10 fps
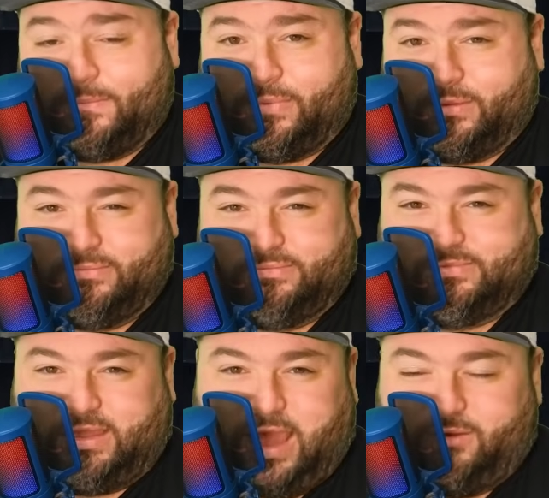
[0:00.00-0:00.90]
but
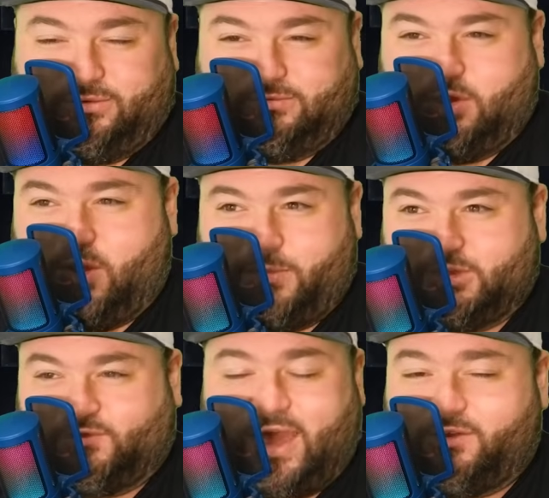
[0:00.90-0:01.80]
I don't know how
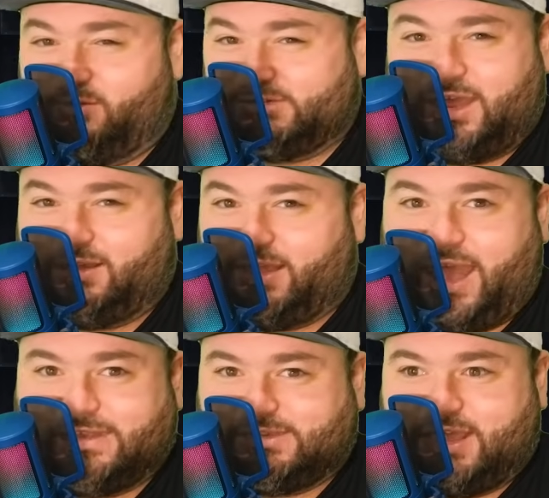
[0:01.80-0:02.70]
much value is on it. Like
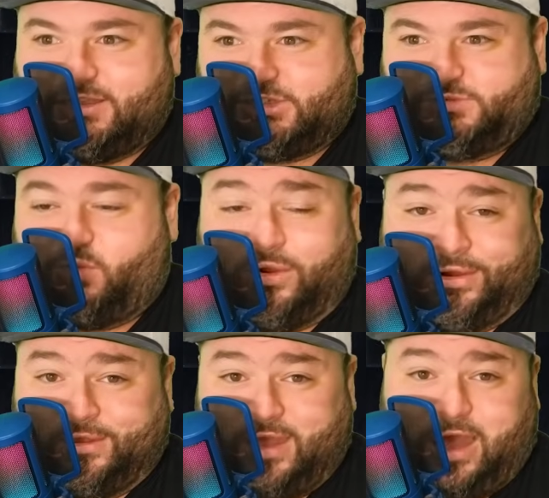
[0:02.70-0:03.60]
I said, this is
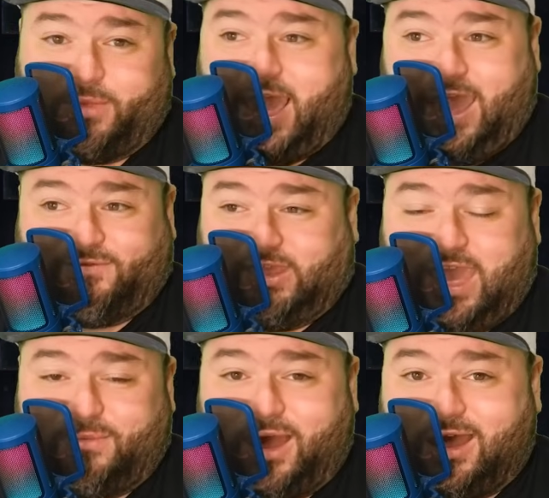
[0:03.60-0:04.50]
more, I'm going to have the
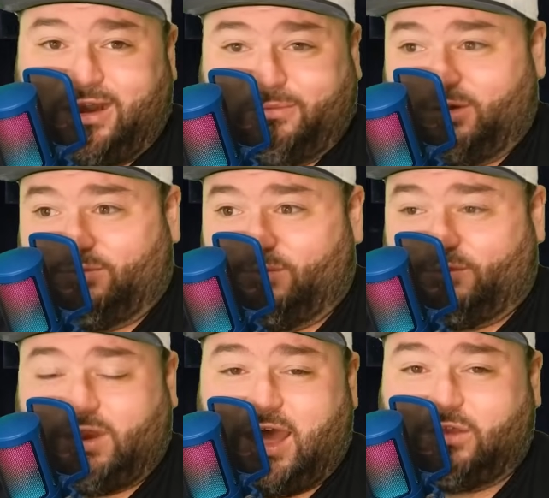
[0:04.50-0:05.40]
game on. I'm going to root
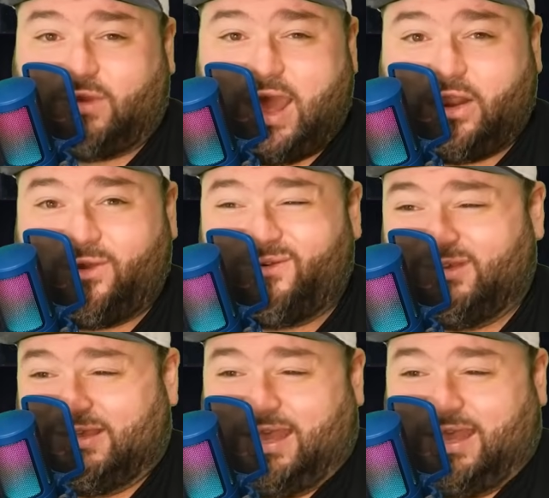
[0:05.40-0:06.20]
for Colorado.